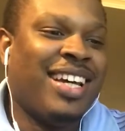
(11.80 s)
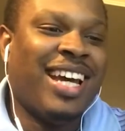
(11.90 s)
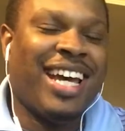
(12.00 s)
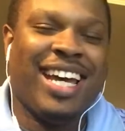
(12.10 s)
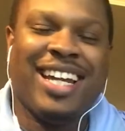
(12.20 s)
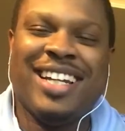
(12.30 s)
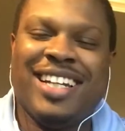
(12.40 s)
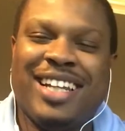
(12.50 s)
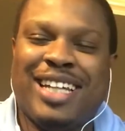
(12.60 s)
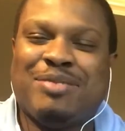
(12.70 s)
and
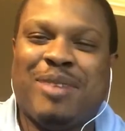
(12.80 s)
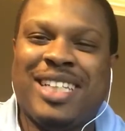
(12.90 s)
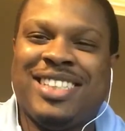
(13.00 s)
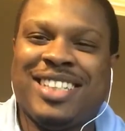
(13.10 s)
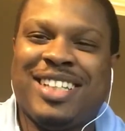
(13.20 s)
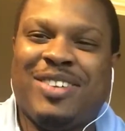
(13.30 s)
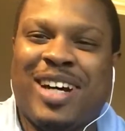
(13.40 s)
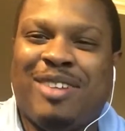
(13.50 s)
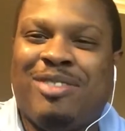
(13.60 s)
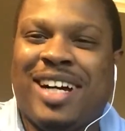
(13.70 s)
that's basically
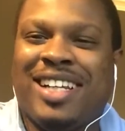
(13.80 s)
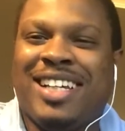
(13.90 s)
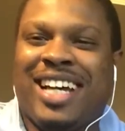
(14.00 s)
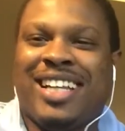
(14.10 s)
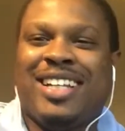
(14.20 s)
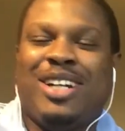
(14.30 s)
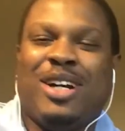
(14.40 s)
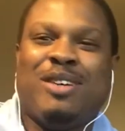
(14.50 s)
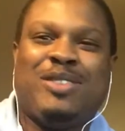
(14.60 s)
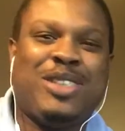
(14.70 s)
why I finally got the
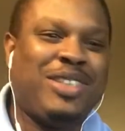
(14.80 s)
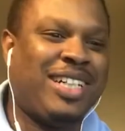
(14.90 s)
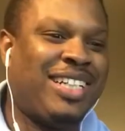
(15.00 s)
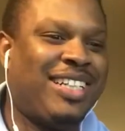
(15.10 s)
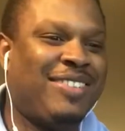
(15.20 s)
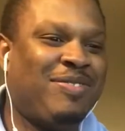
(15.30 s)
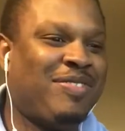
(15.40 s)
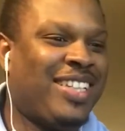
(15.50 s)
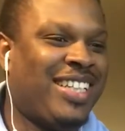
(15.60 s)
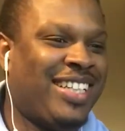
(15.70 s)
nerve to
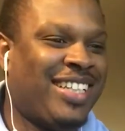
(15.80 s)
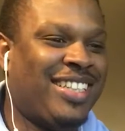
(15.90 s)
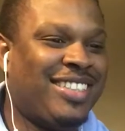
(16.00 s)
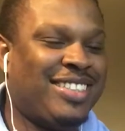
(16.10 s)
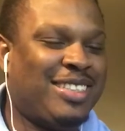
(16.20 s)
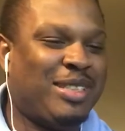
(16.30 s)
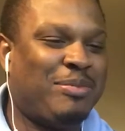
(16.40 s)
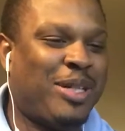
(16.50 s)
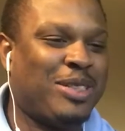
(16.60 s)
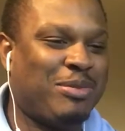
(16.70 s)

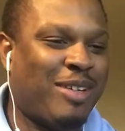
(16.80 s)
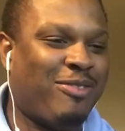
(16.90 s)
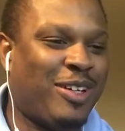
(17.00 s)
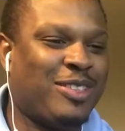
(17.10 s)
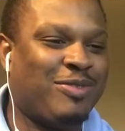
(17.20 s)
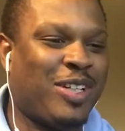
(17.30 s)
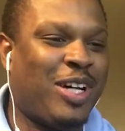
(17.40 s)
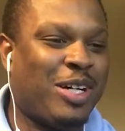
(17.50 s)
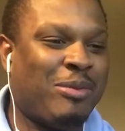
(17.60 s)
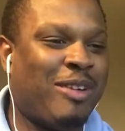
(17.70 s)
post my first
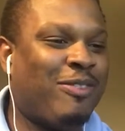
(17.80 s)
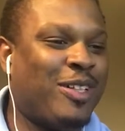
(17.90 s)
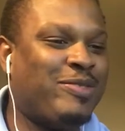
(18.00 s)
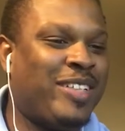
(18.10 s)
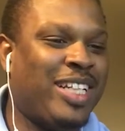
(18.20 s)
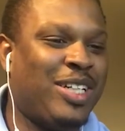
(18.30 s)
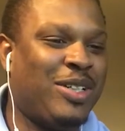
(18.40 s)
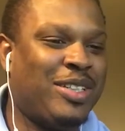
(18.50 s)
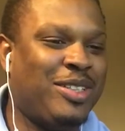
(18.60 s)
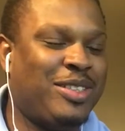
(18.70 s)
vlog or my first video
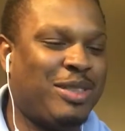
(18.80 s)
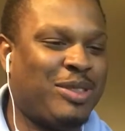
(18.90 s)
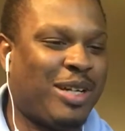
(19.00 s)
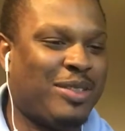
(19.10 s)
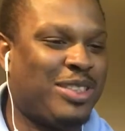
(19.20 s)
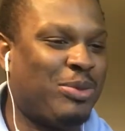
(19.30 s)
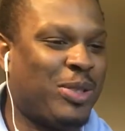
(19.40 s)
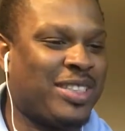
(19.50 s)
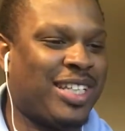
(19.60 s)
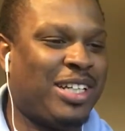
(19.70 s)
on YouTube. So I was super
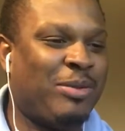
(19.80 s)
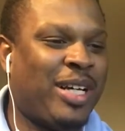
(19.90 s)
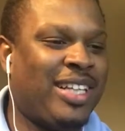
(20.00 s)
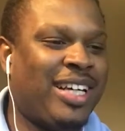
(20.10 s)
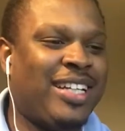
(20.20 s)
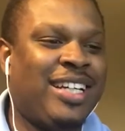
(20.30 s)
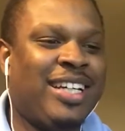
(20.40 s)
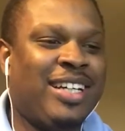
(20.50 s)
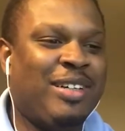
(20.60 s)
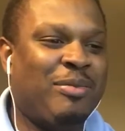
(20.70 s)
excited about that.
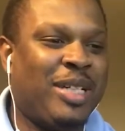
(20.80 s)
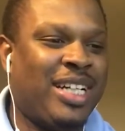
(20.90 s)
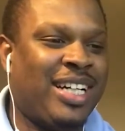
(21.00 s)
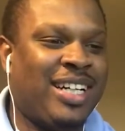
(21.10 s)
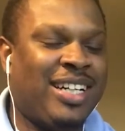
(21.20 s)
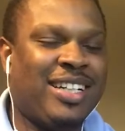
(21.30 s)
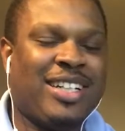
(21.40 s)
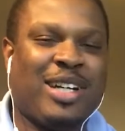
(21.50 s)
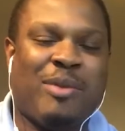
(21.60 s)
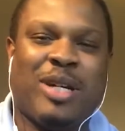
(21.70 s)
But
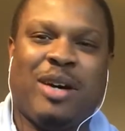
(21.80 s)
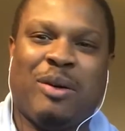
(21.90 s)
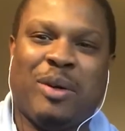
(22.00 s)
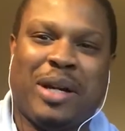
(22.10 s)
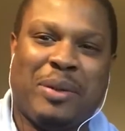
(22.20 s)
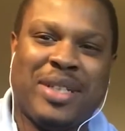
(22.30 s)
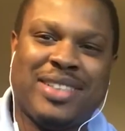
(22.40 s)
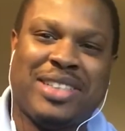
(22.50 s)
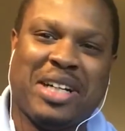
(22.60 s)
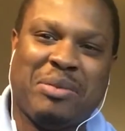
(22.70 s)
coming up with what I wanted
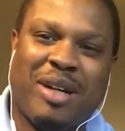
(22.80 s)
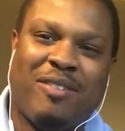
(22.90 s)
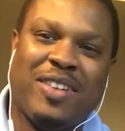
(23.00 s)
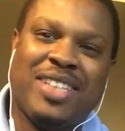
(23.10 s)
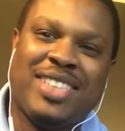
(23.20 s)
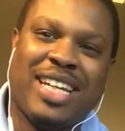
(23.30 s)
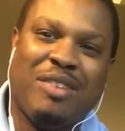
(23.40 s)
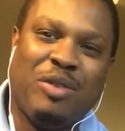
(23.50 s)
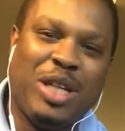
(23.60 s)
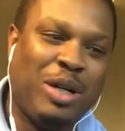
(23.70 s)
to talk about for the
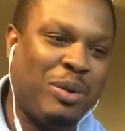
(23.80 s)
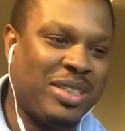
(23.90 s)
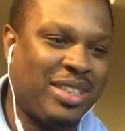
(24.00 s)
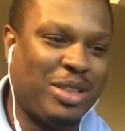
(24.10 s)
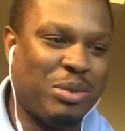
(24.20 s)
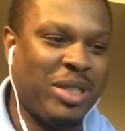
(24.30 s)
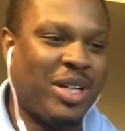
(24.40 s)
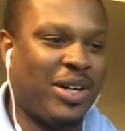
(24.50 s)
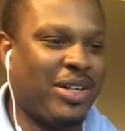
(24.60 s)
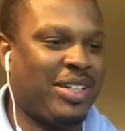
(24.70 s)
second video was a little bit
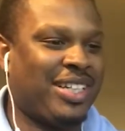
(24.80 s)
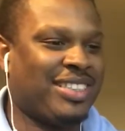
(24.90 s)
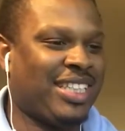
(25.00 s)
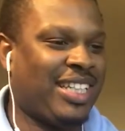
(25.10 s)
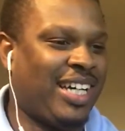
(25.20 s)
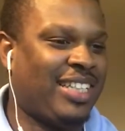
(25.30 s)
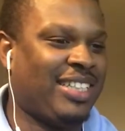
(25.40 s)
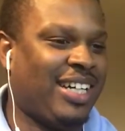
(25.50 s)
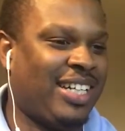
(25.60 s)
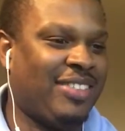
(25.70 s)
harder because I had
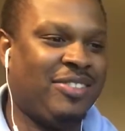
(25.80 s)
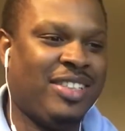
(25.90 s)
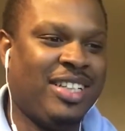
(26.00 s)
to kind